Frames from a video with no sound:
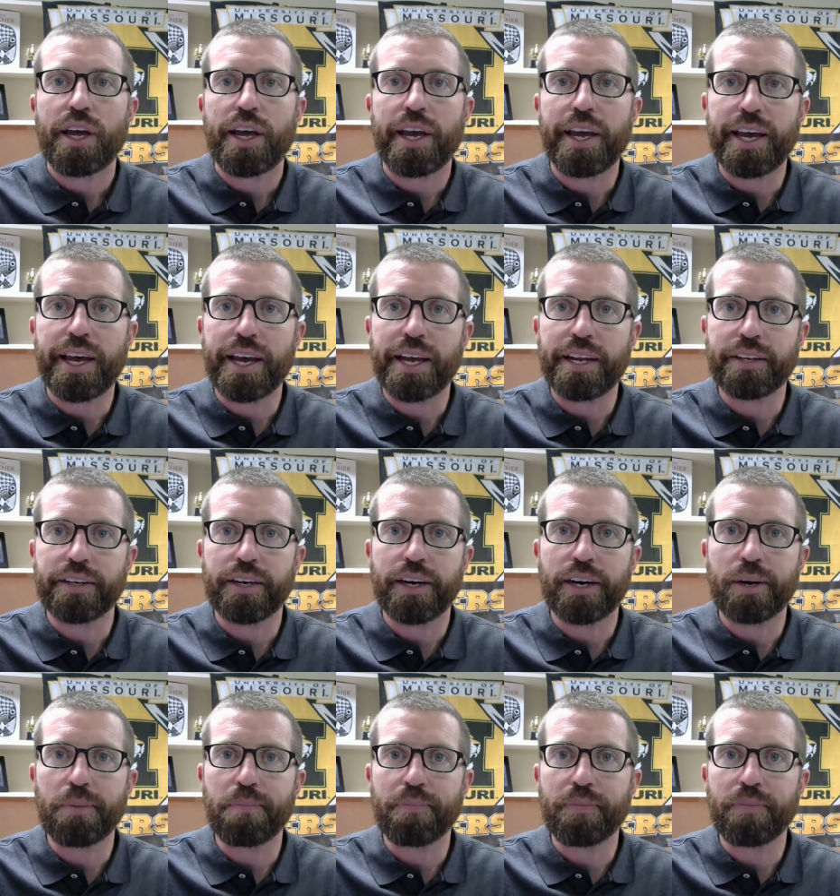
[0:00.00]
and
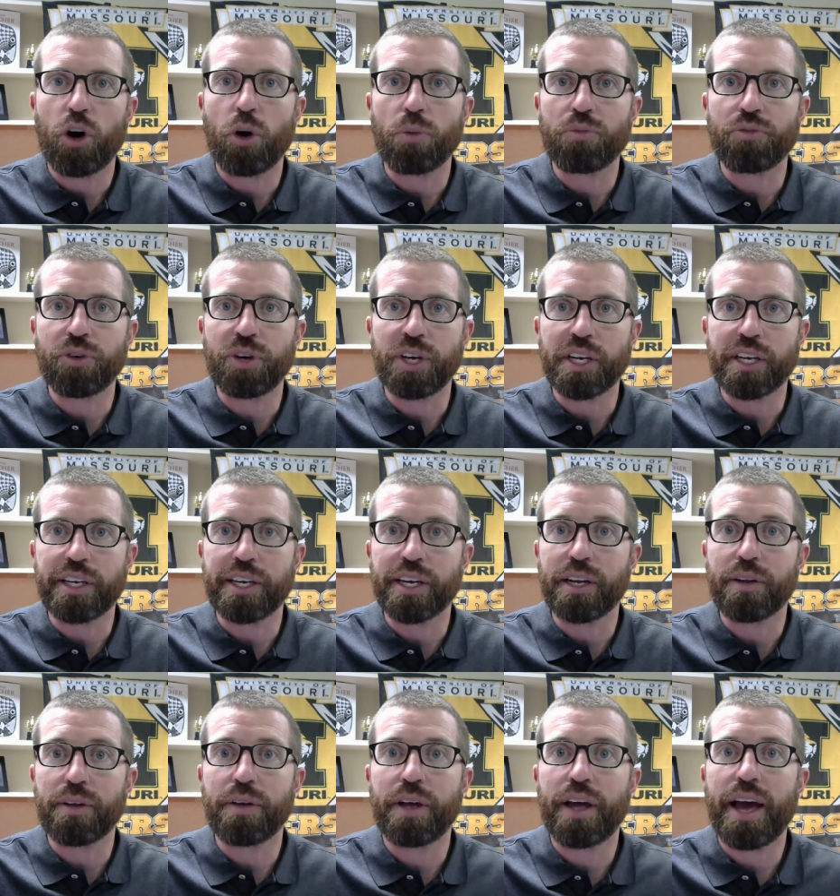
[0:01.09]
um, hopefully
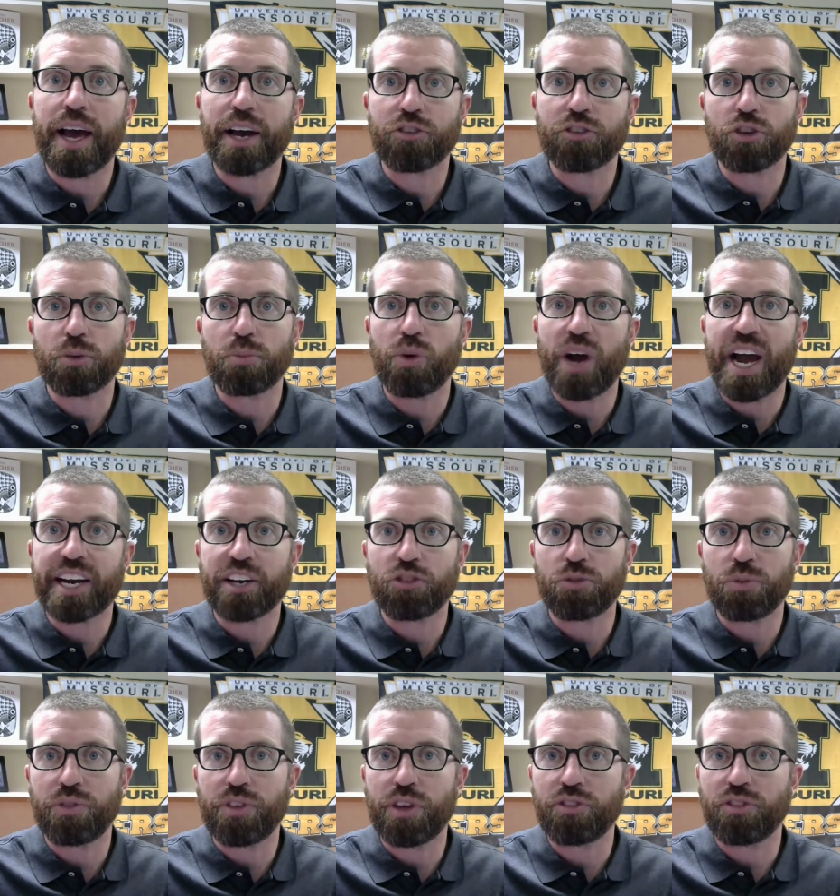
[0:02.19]
get extra
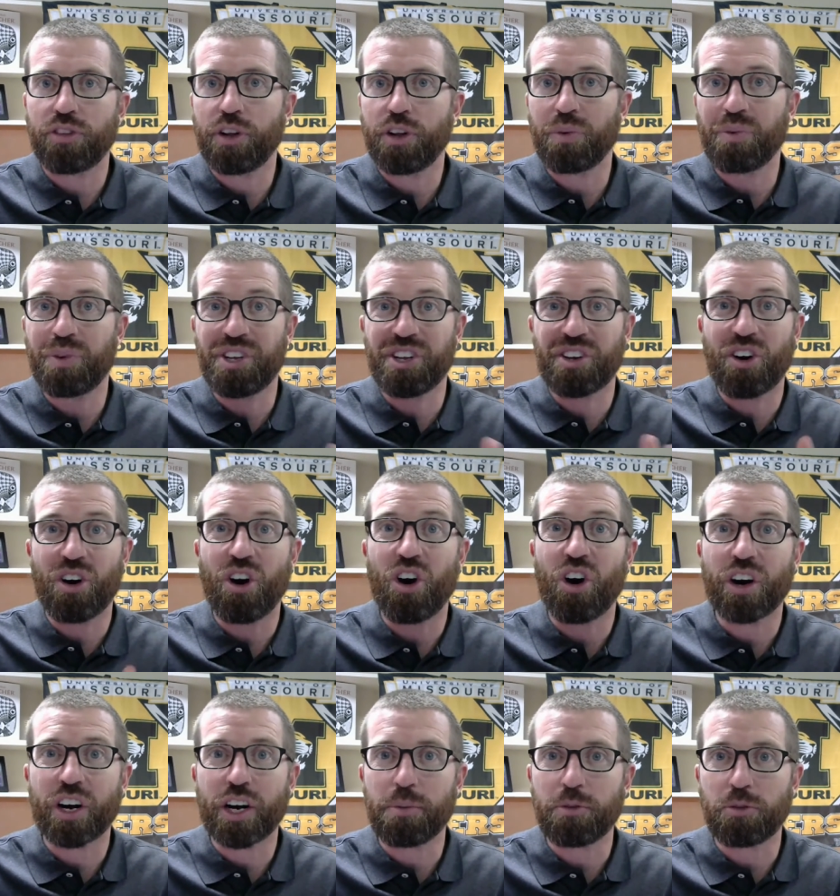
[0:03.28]
practice with this. And then when it
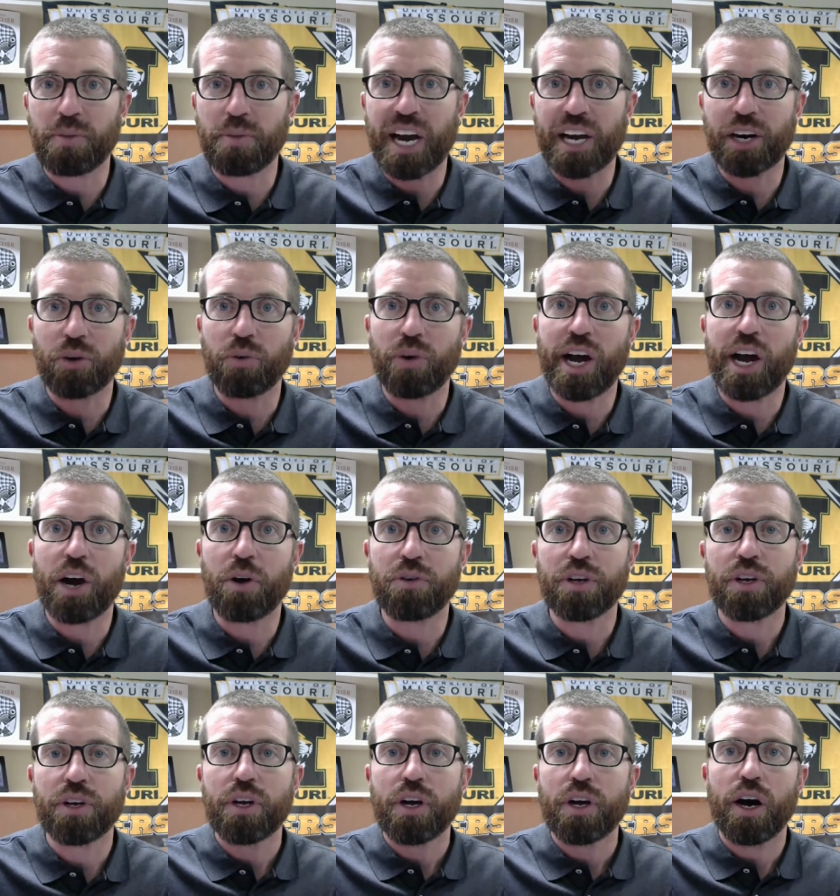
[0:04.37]
all comes back around,
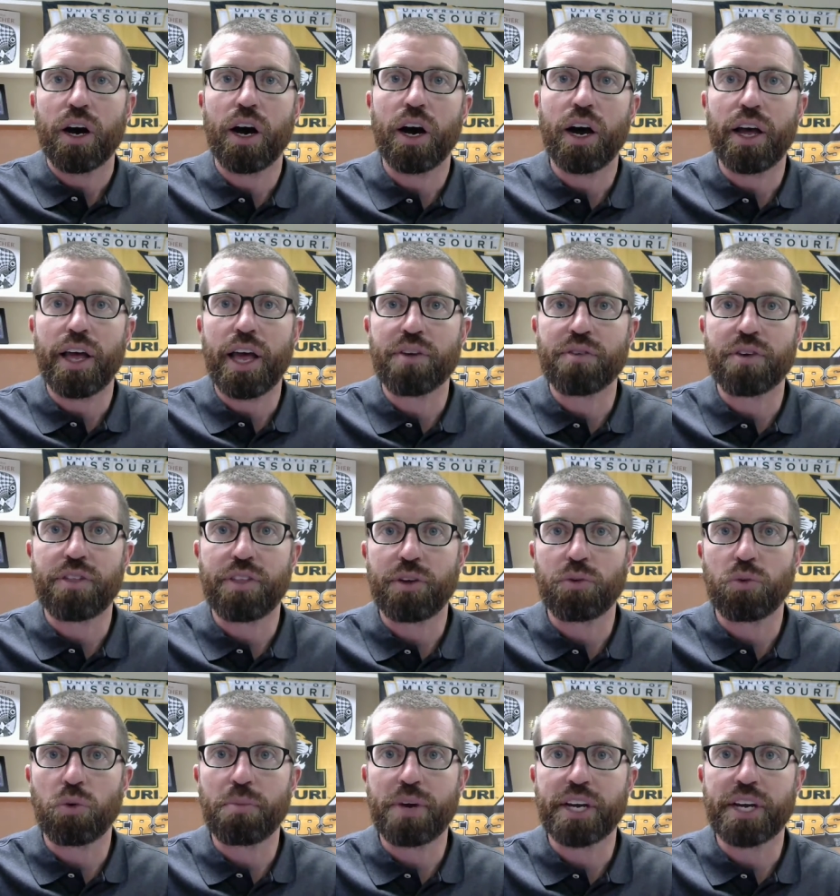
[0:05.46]
uh,
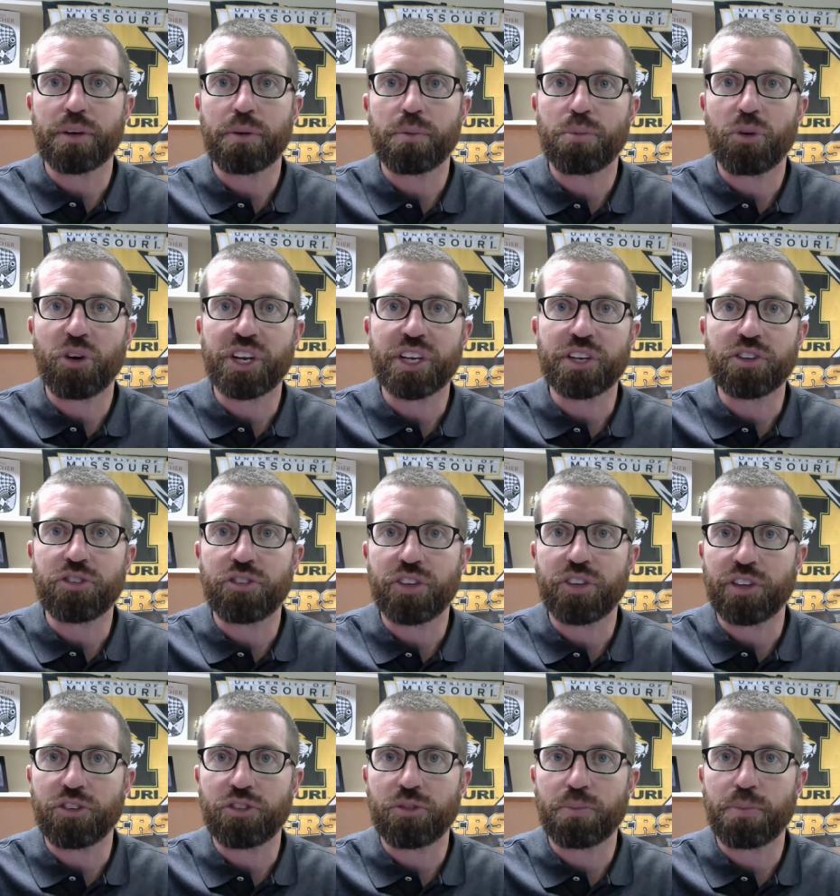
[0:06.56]
everything will make pretty good
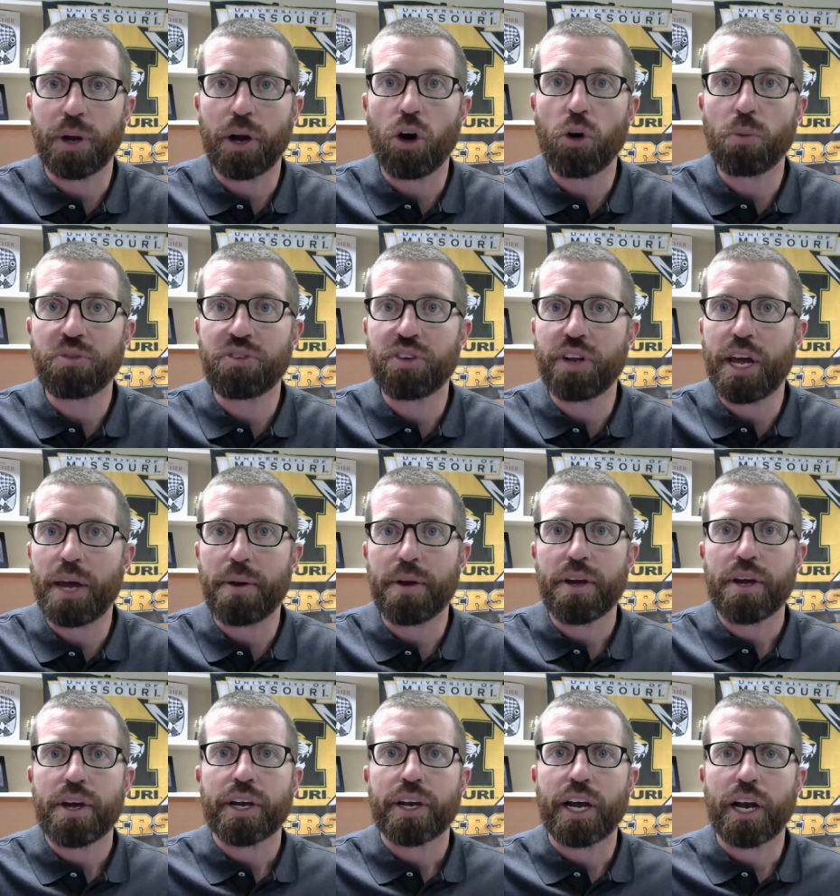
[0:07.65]
sense. But I hope today
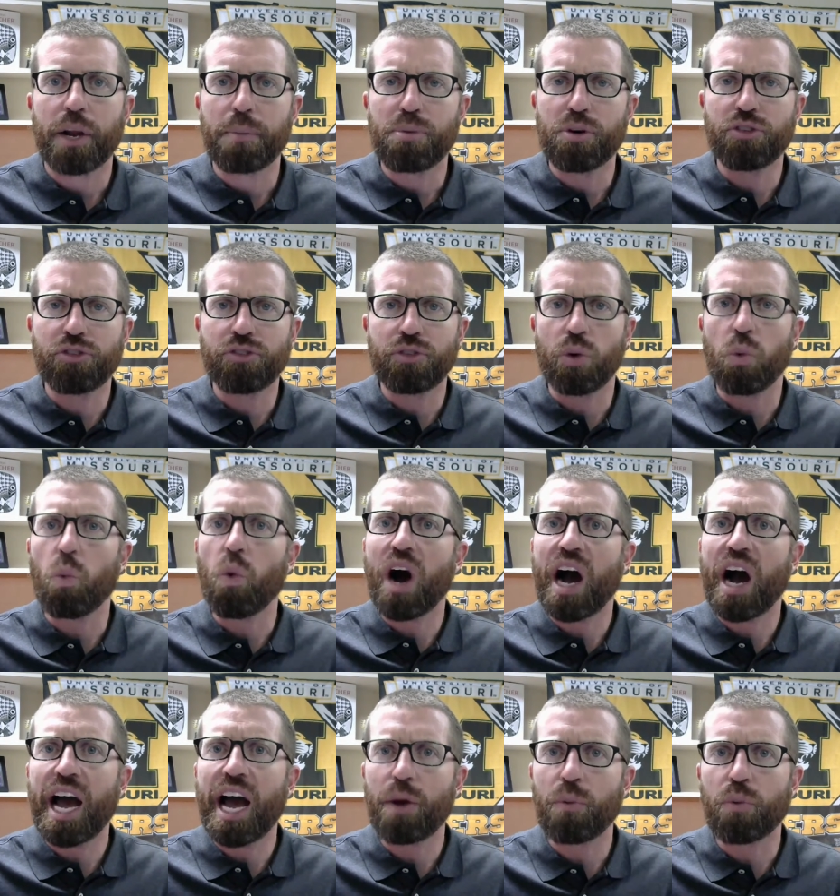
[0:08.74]
kind of puts the
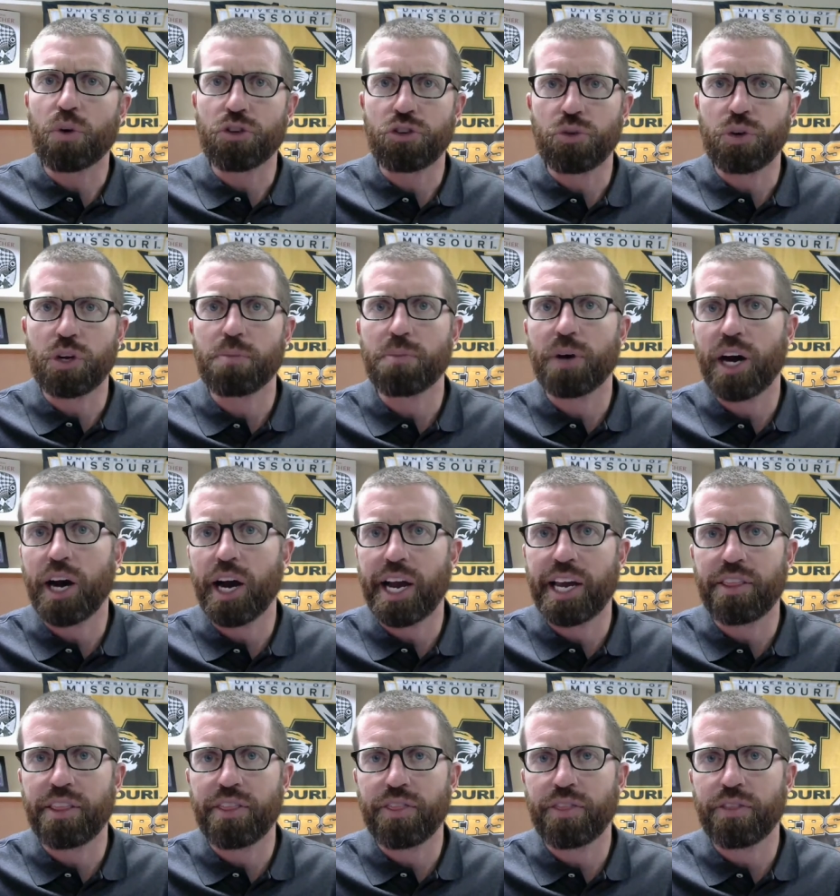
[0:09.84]
why we're doing
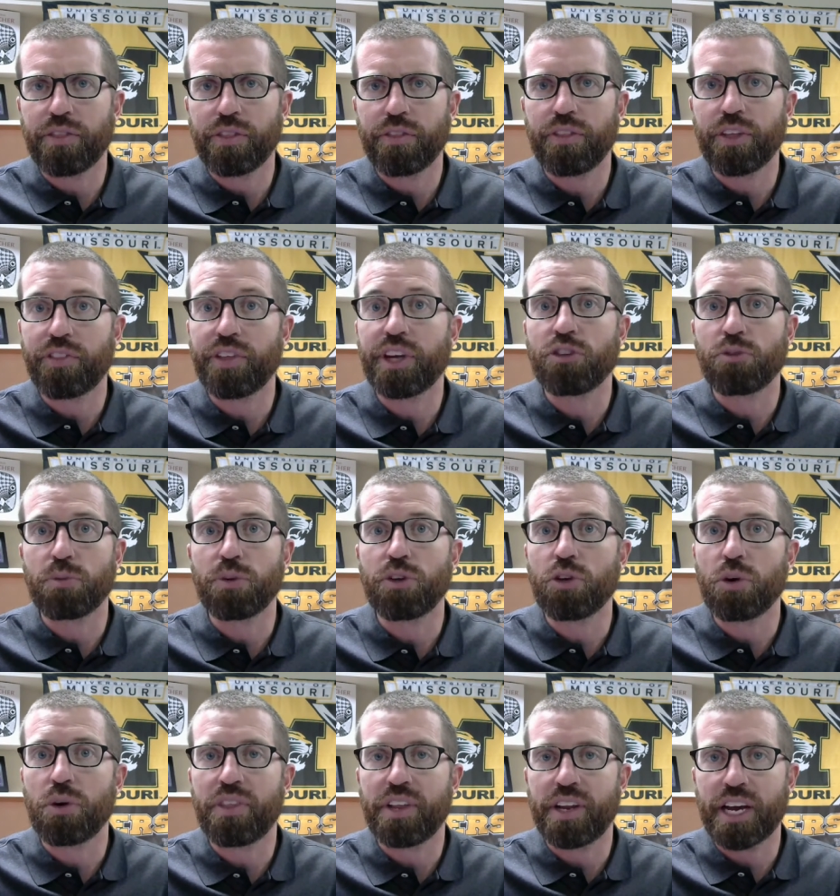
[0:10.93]
behind the things we
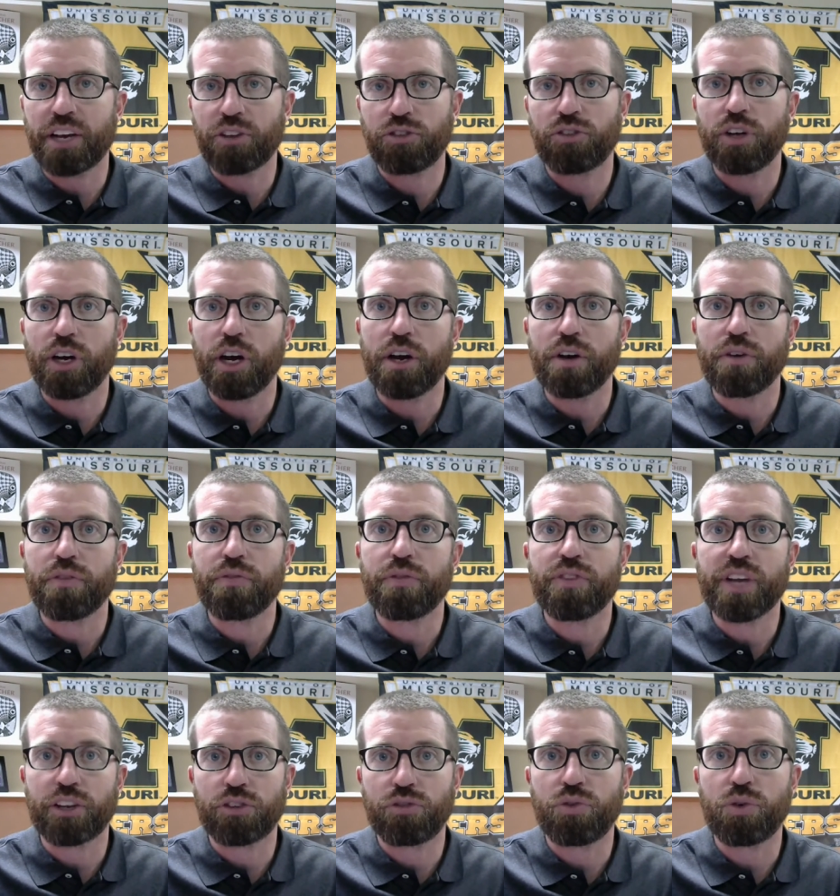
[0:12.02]
do in the next uh,
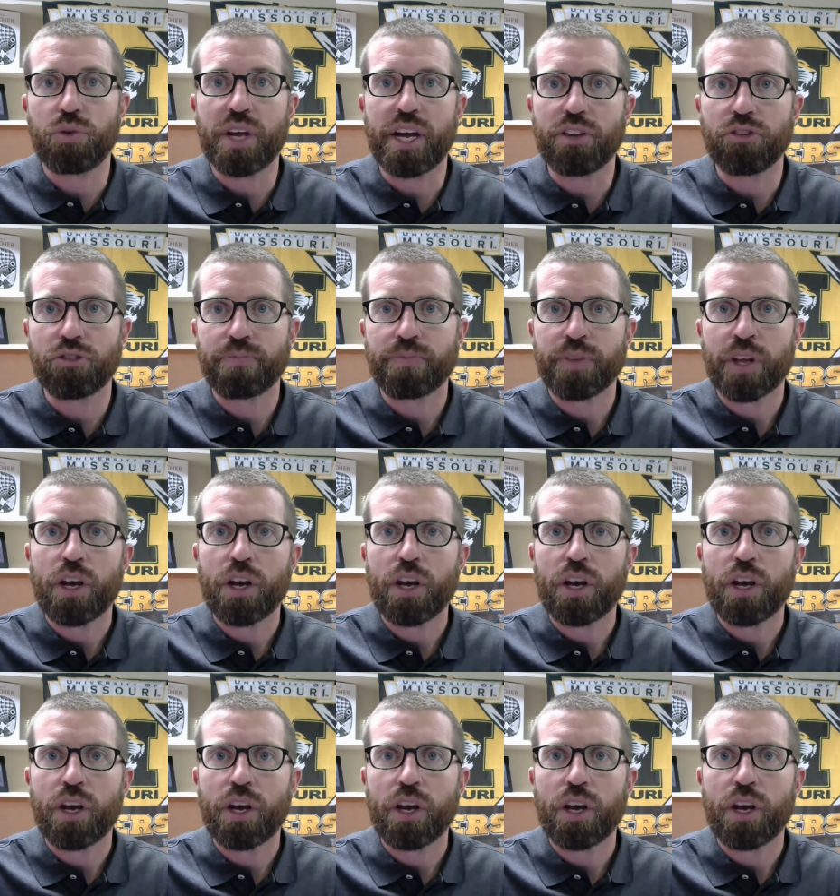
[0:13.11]
next few days.